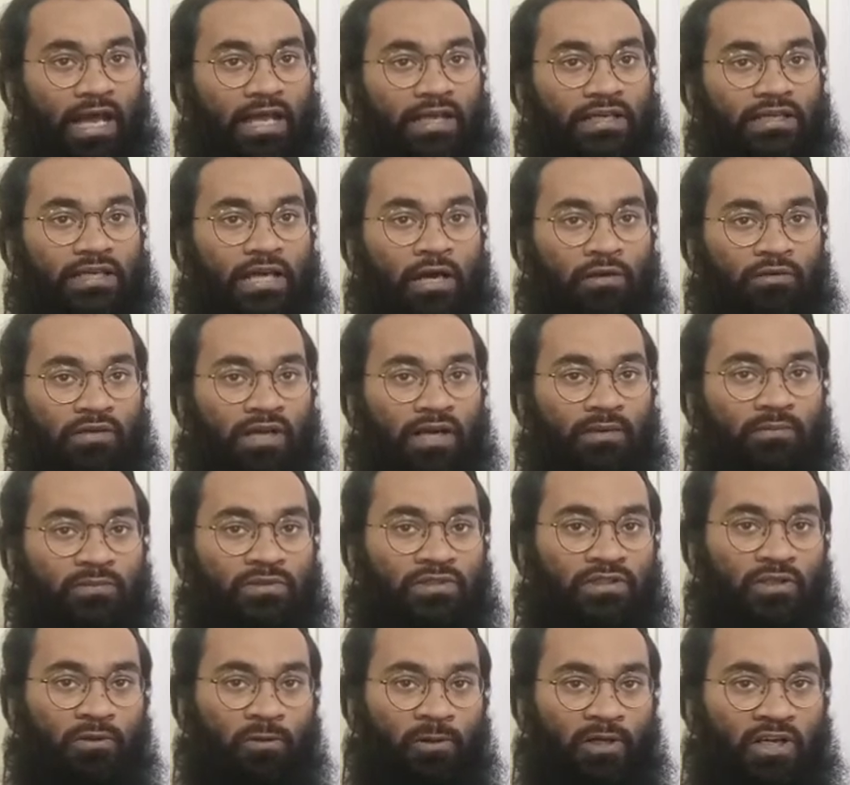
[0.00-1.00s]
Now comes
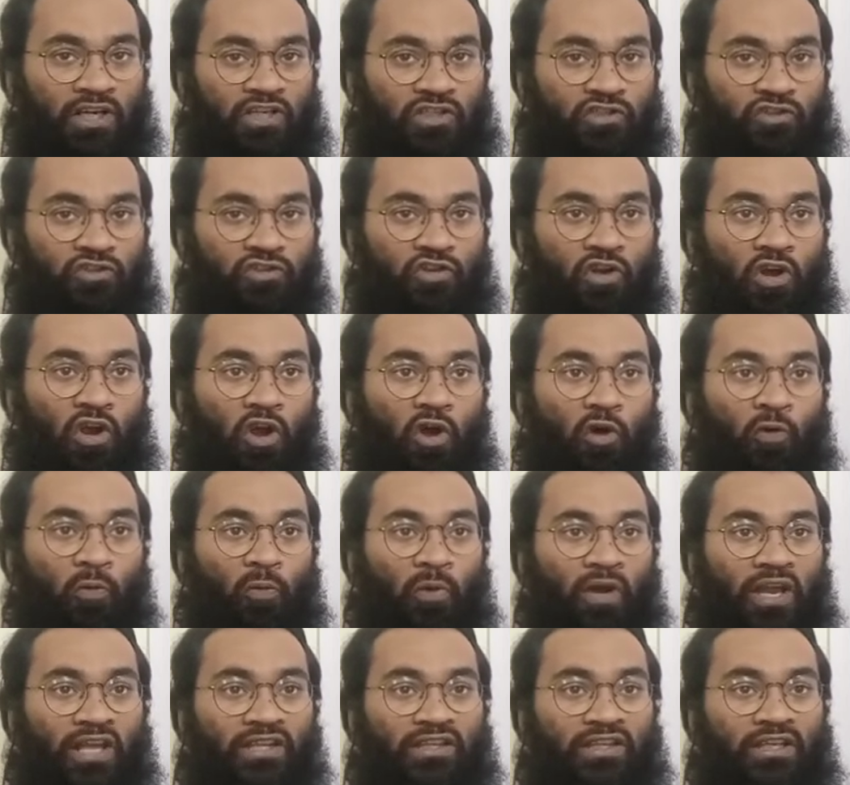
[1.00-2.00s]
the location
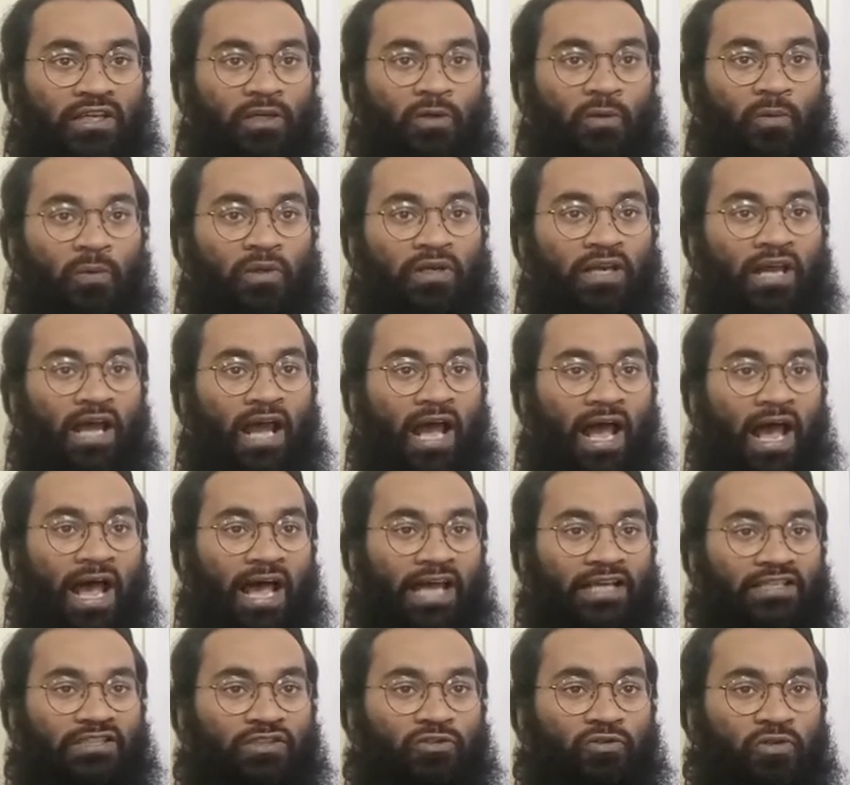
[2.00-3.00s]
where the liquid
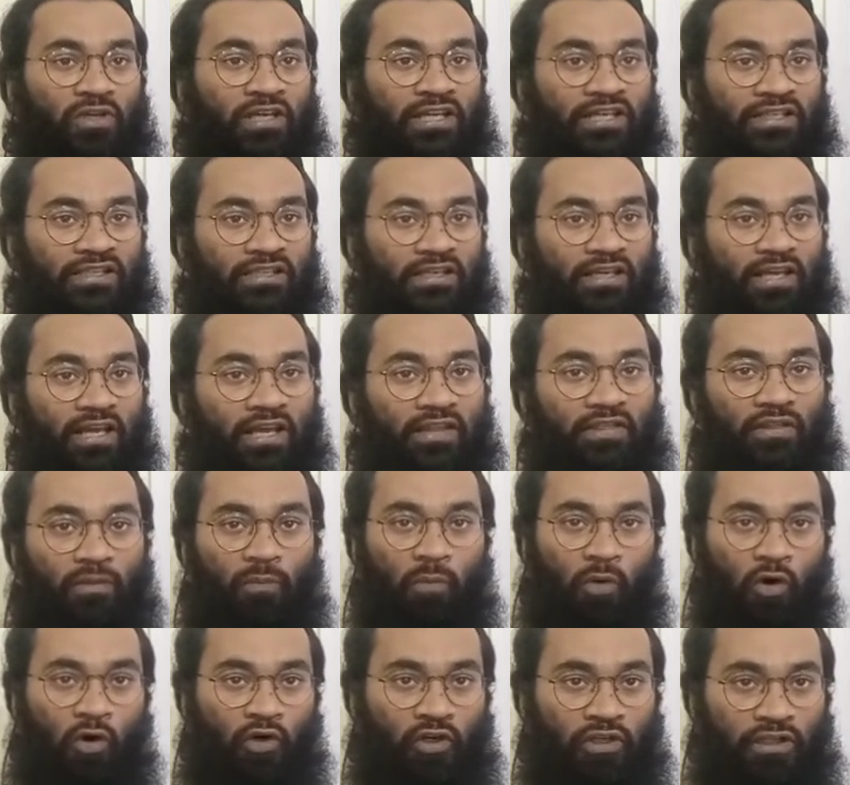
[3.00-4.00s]
has to hit in the
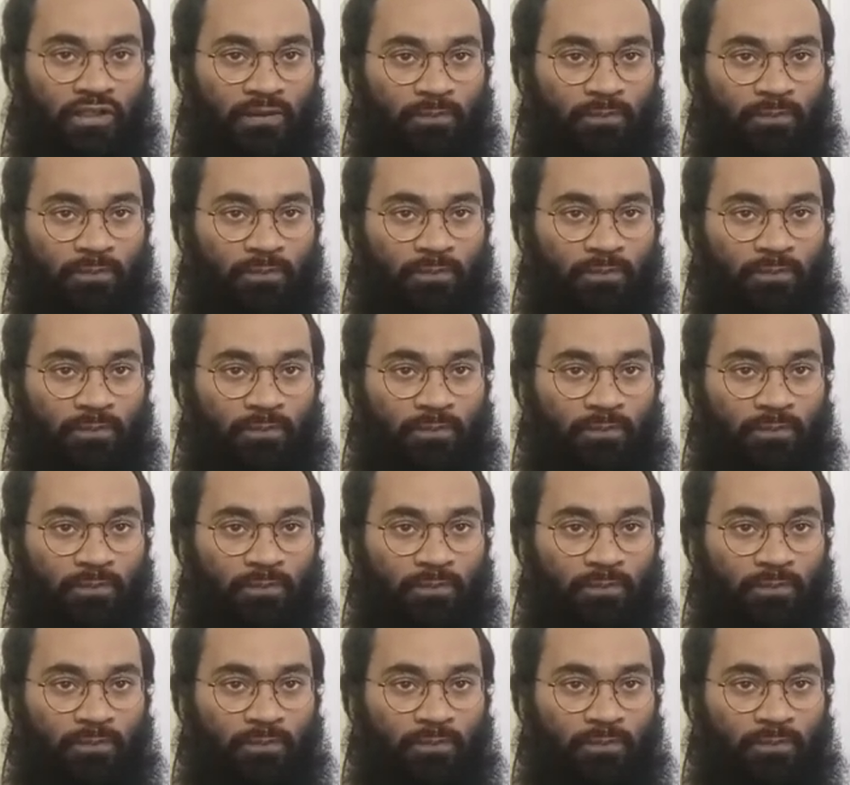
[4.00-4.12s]
body.